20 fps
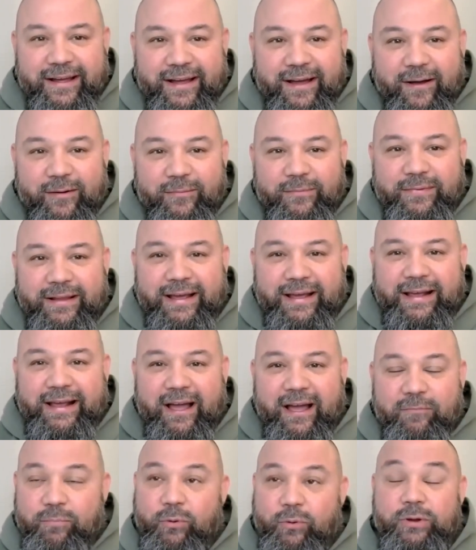Um,
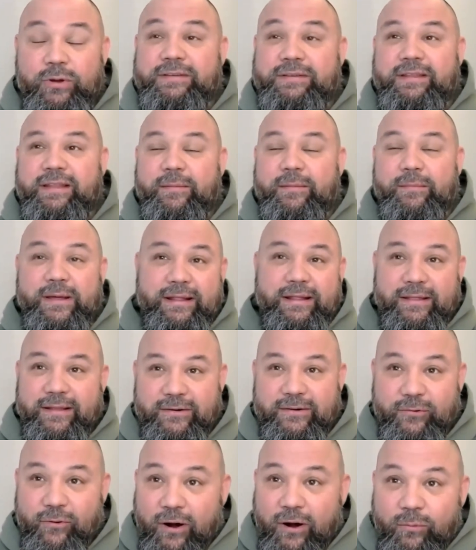like I poisoned them in
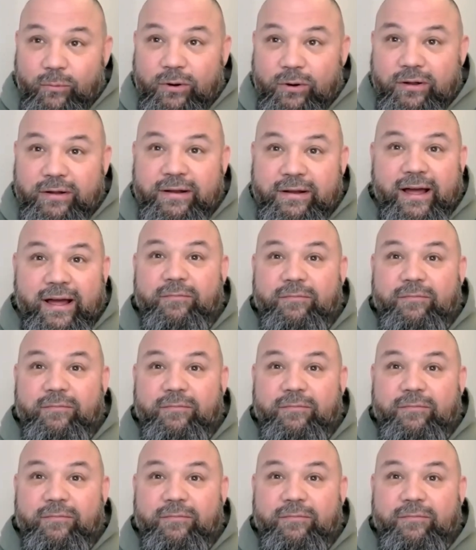the drug world.